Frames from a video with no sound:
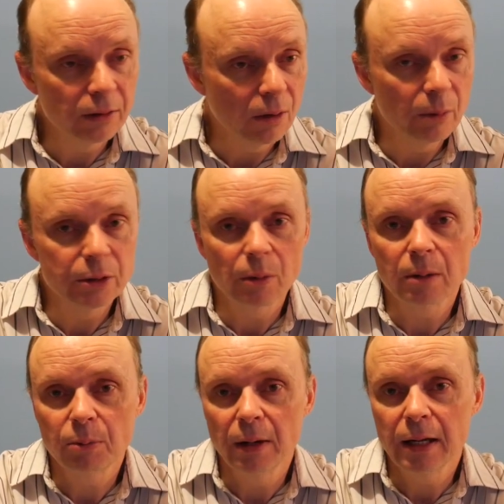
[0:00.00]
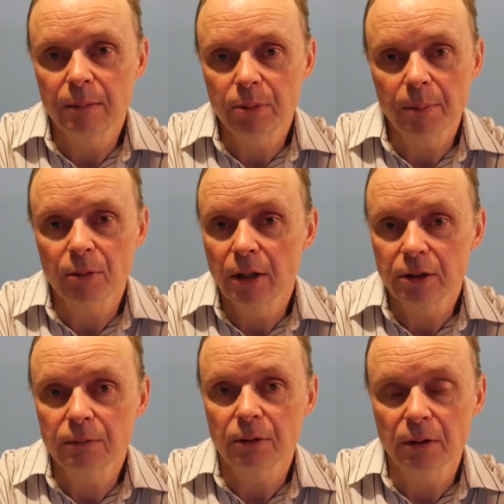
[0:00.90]
You always want to pray in
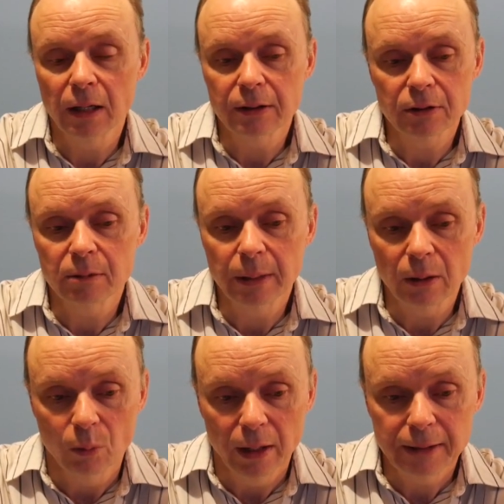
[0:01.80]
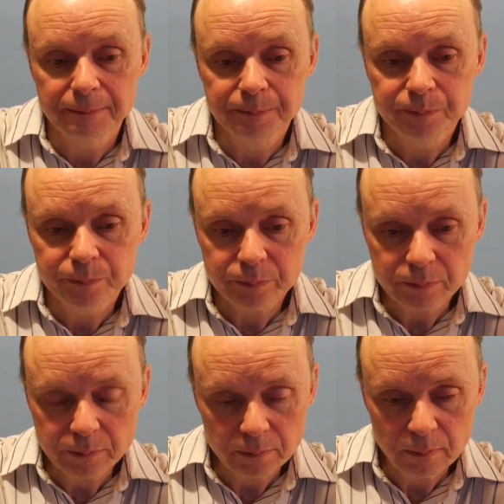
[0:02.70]
preparation for your lesson no matter what.
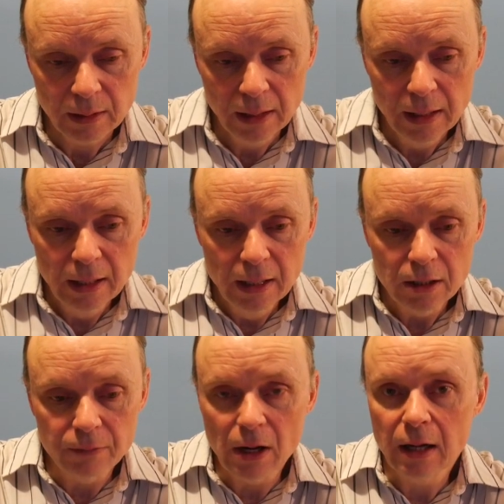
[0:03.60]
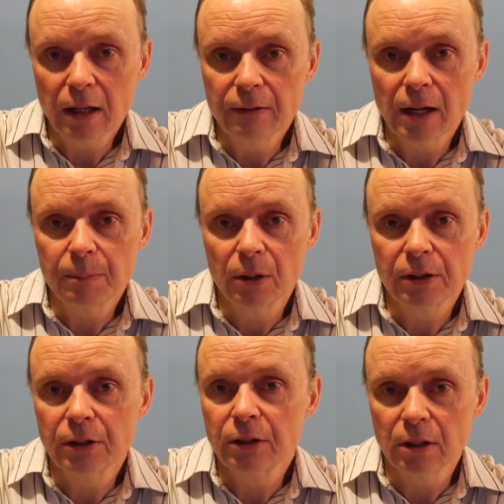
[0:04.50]
You've got to give that
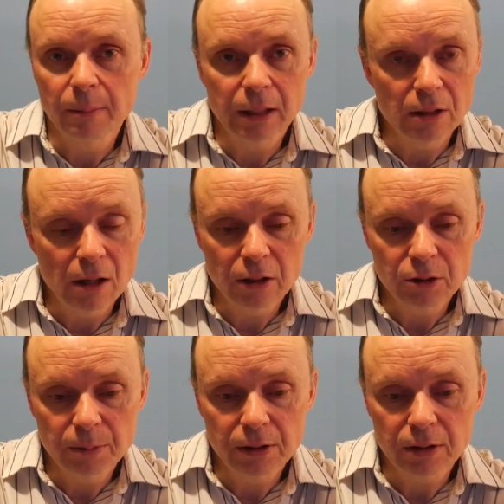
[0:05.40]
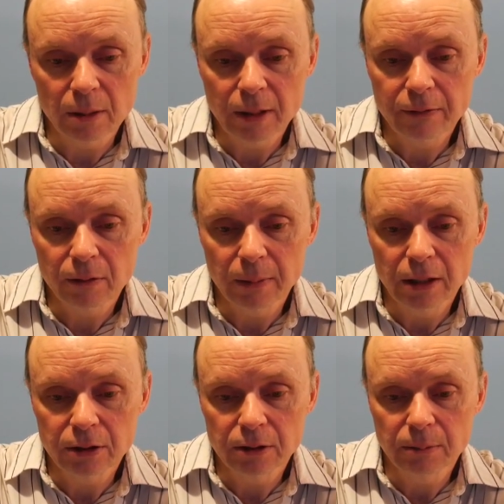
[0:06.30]
person some acknowledgement, some
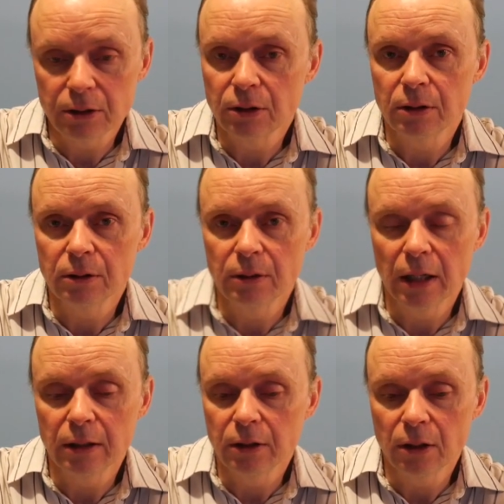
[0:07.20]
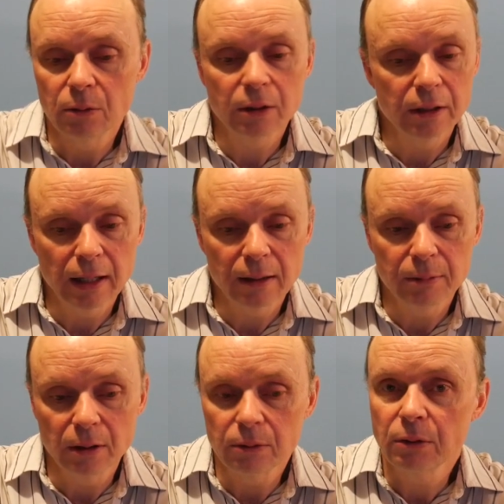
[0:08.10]
affirmation, but you don't
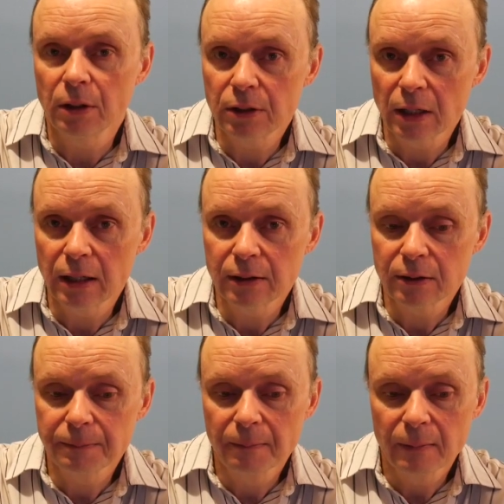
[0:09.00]
condemn, you don't criticize.